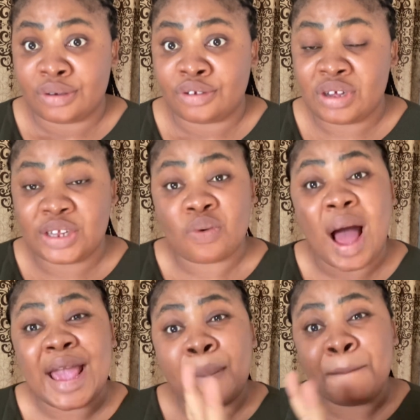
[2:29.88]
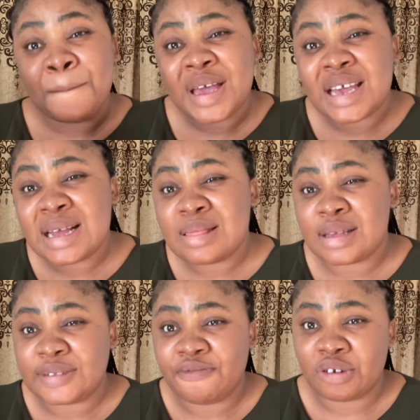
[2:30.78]
So that is why I am making
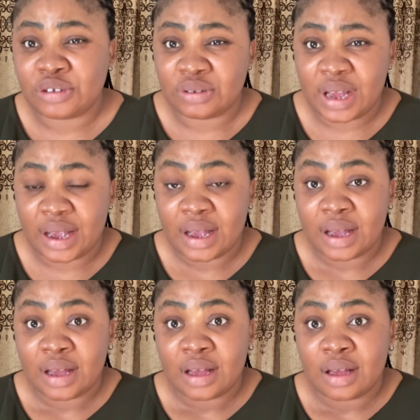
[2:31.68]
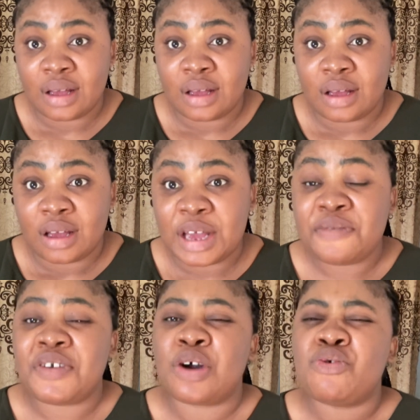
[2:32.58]
this video today.
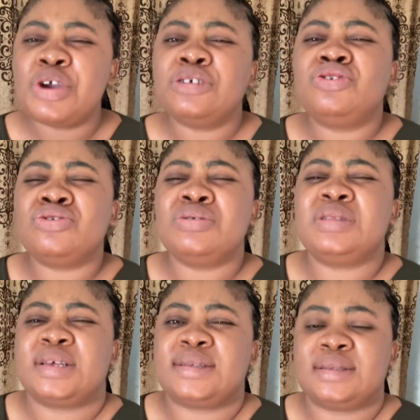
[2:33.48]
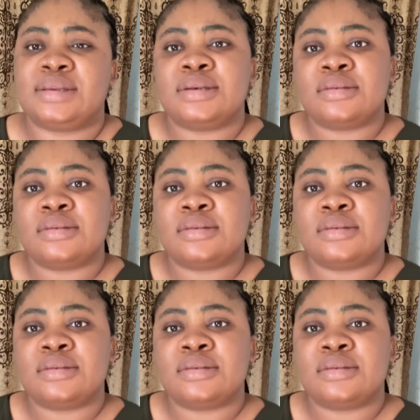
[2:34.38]
If you are going through this,